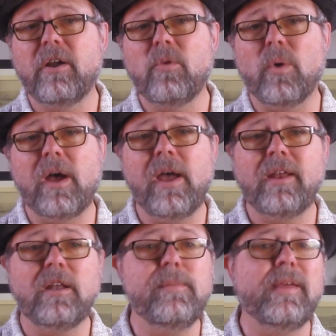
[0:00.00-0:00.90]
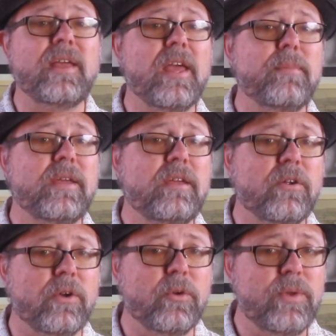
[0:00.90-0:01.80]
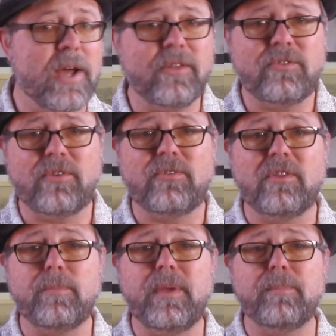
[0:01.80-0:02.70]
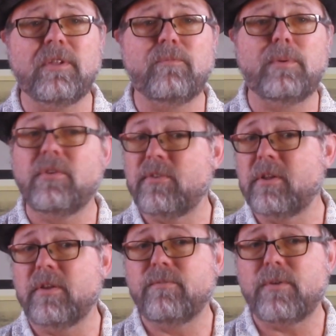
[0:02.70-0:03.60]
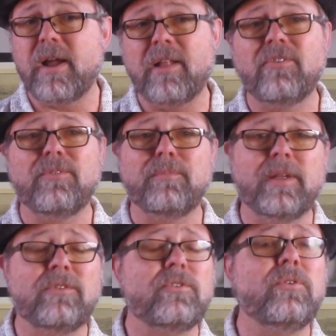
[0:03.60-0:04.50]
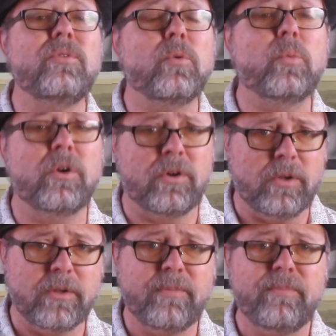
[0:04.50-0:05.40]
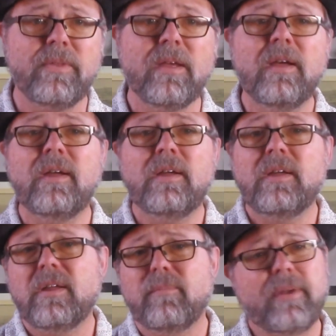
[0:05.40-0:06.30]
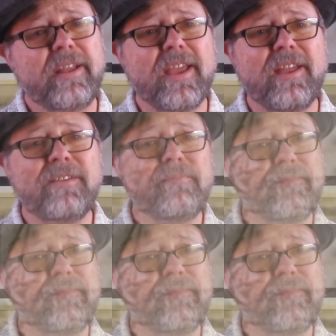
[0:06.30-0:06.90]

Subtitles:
and wide, and he became a hero not just to the people of Brazil and France, but to the world. But again,